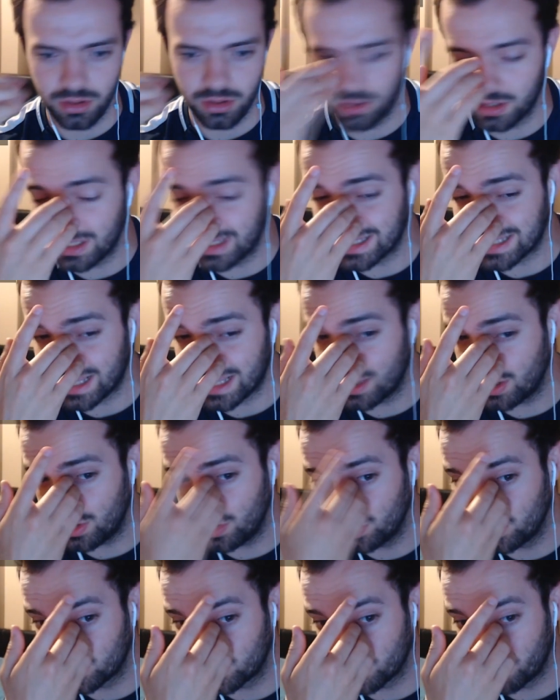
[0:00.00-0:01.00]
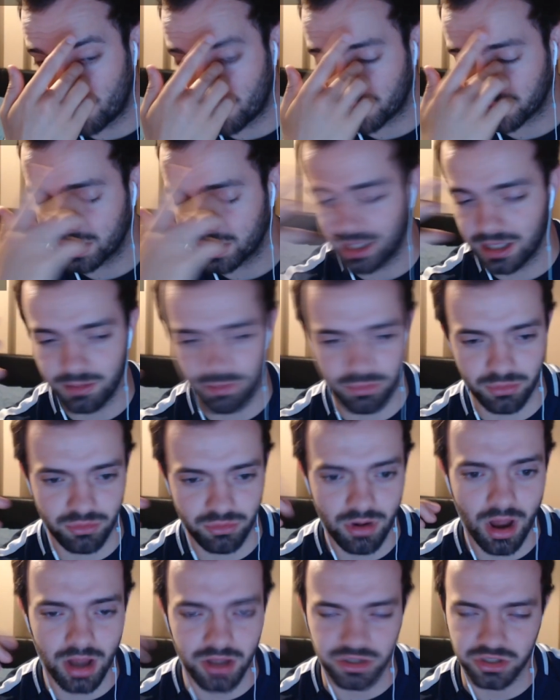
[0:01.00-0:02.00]
Did he say Uzumaki
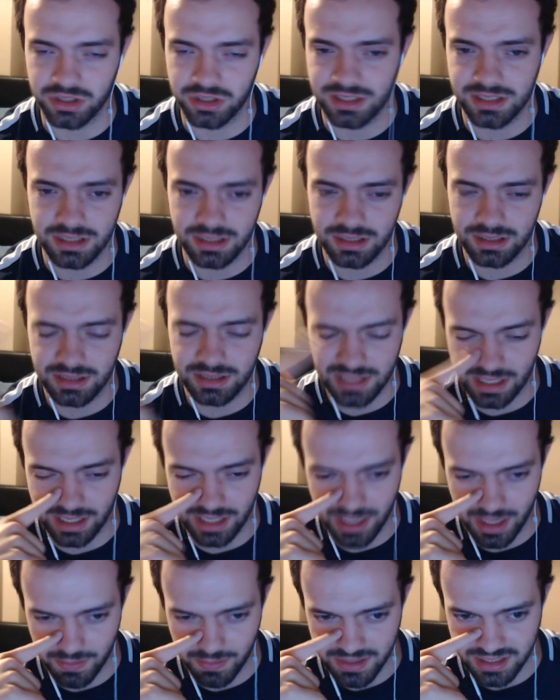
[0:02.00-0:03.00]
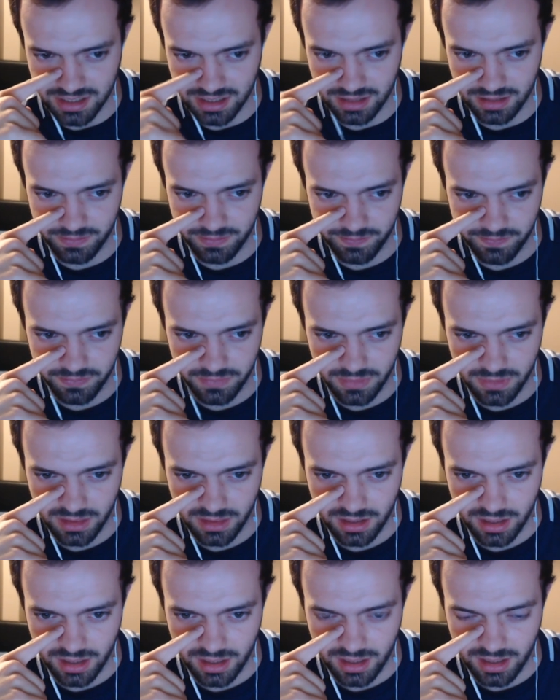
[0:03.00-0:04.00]
barrage? Because that's the second name, isn't it?
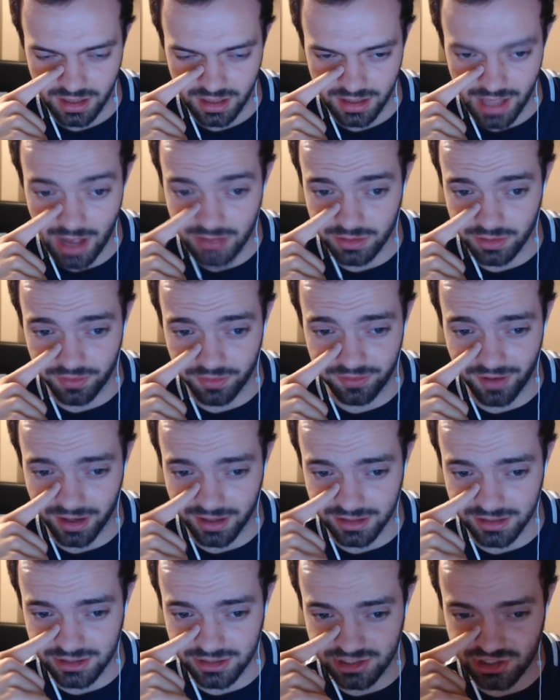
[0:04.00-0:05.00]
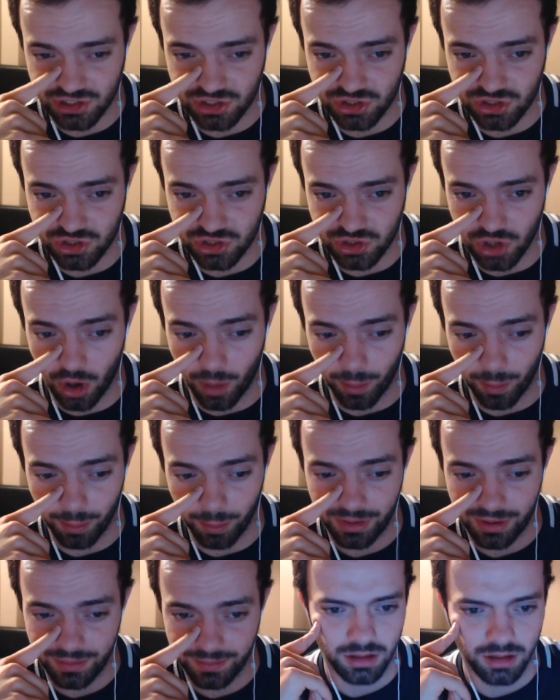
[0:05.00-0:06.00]
That was a fucking stomp.
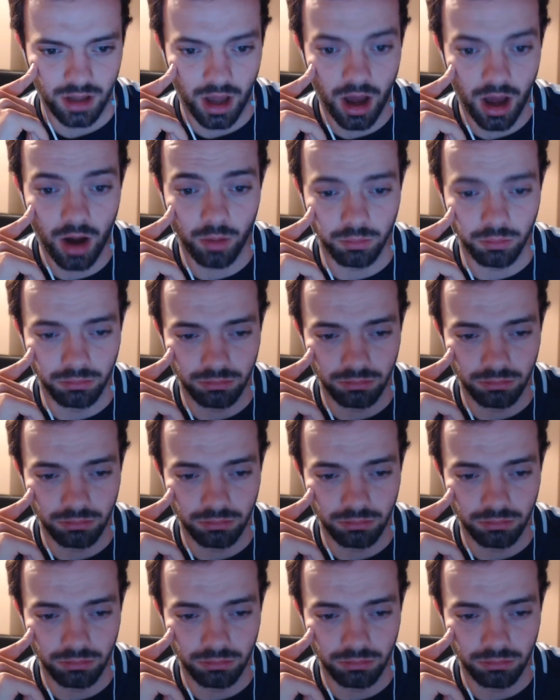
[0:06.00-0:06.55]
Oh.